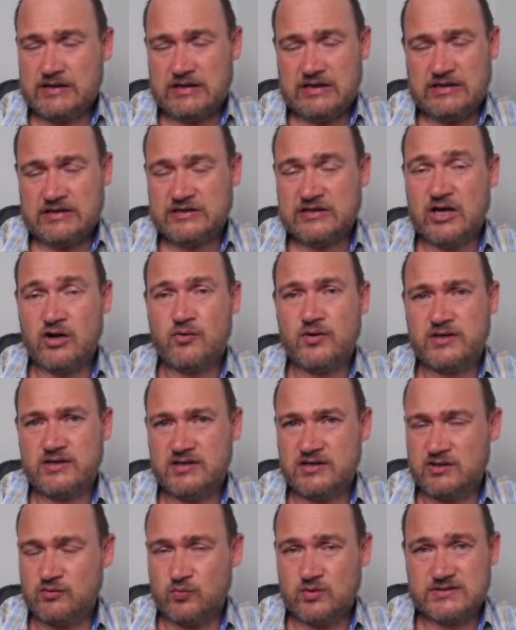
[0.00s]
no
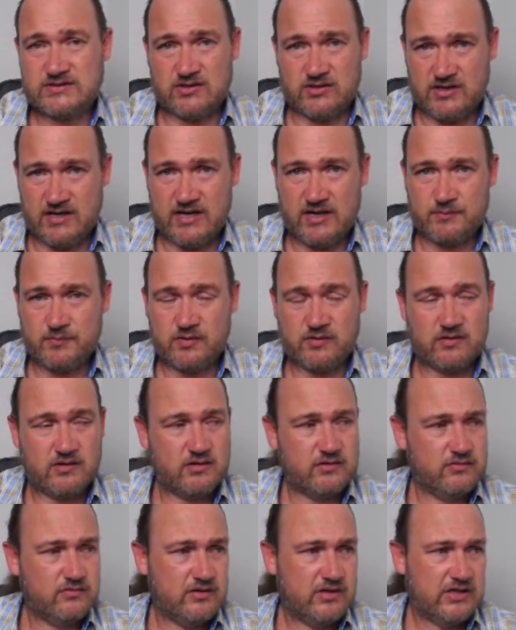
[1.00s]
idea what's going to happen
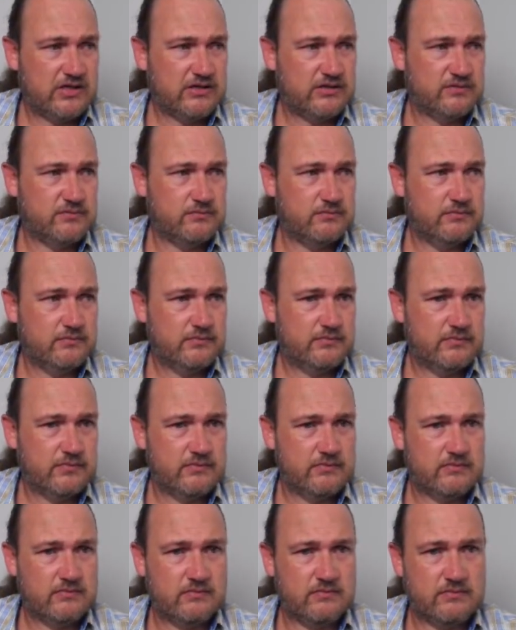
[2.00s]
though,
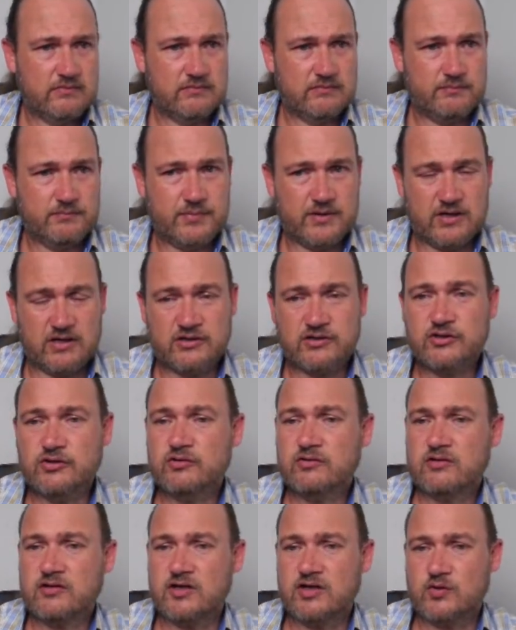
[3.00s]
but I do
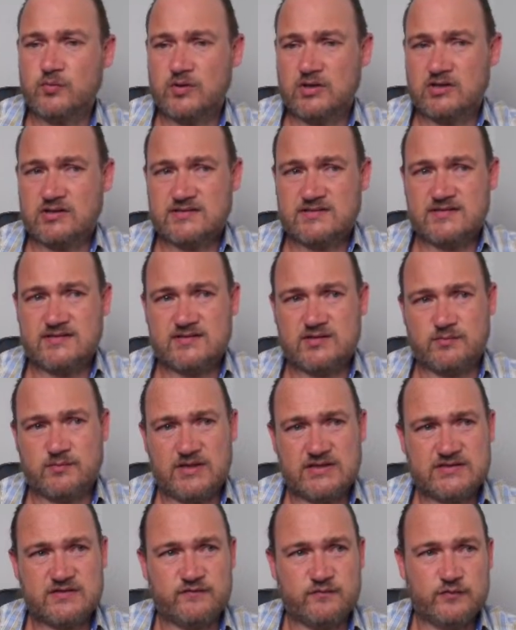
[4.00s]
think we're going to see some
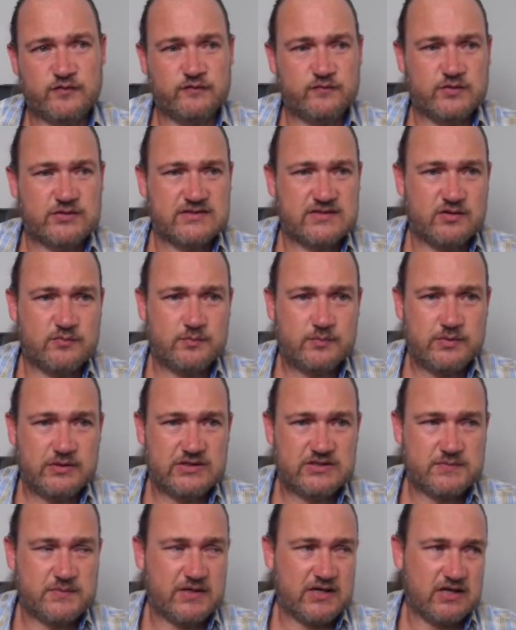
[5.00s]
massive movement. So please
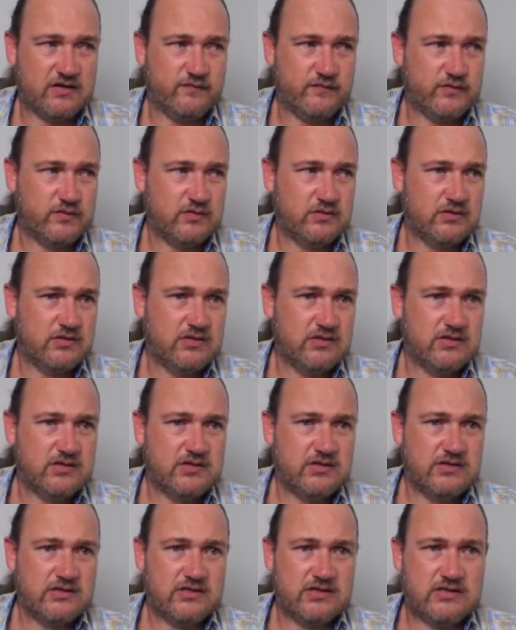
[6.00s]
be careful.
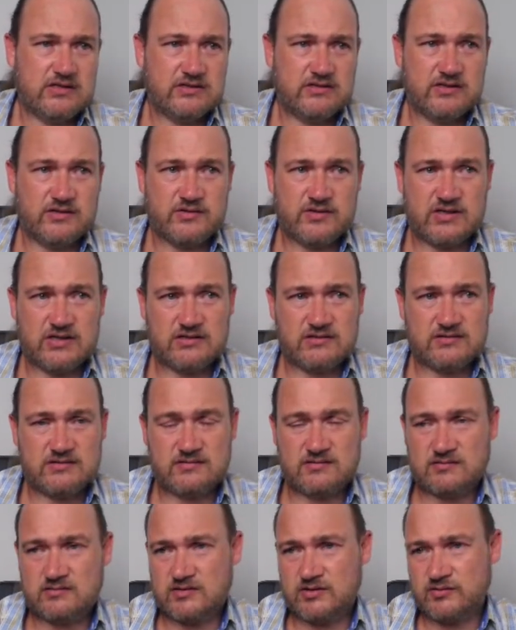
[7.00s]
Don't get
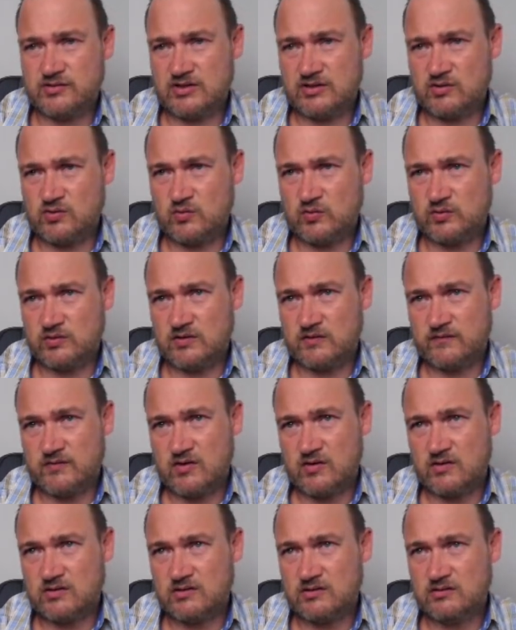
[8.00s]
caught off
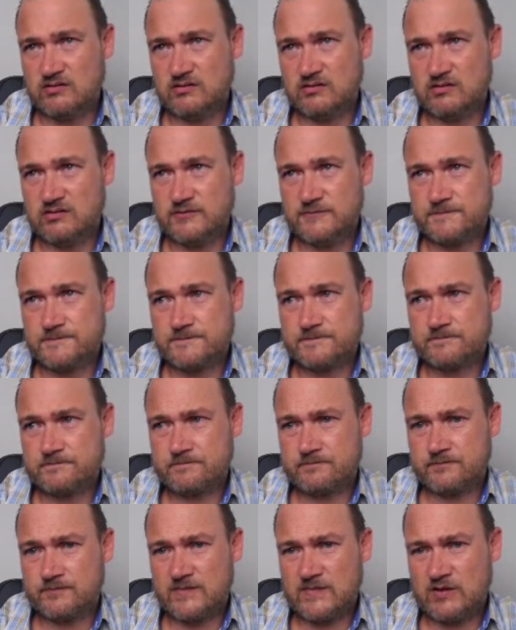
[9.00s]
guard
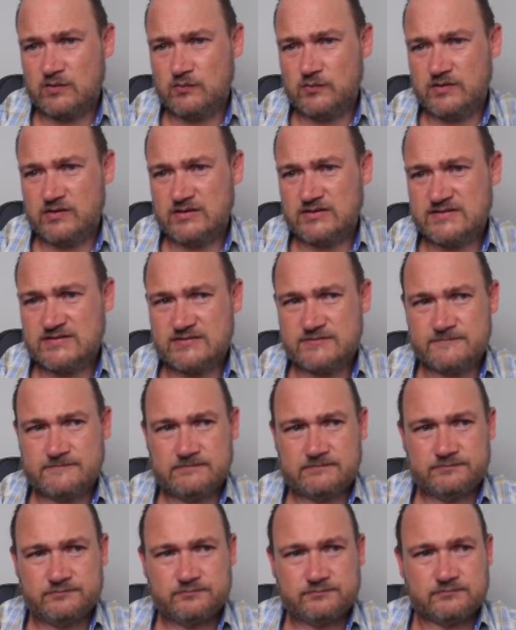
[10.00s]
with this.
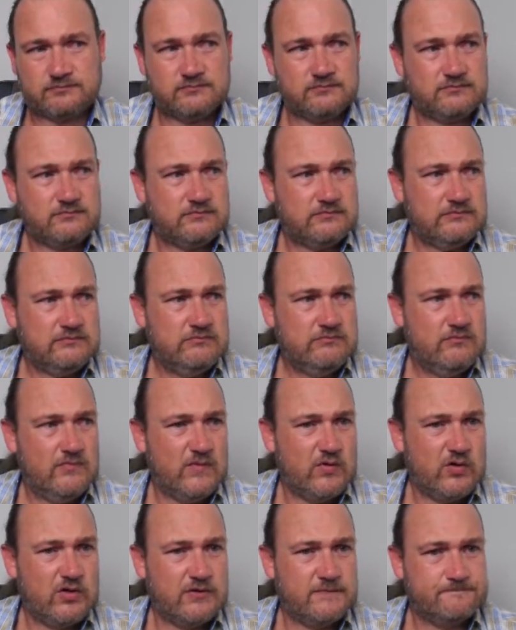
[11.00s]

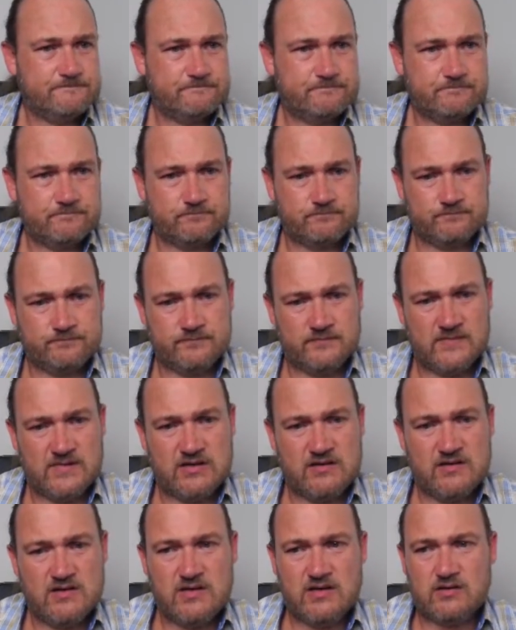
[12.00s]
Okay.
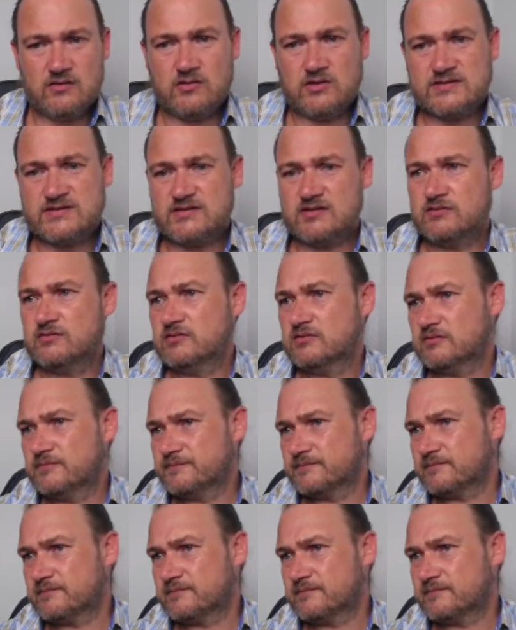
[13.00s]
All right. So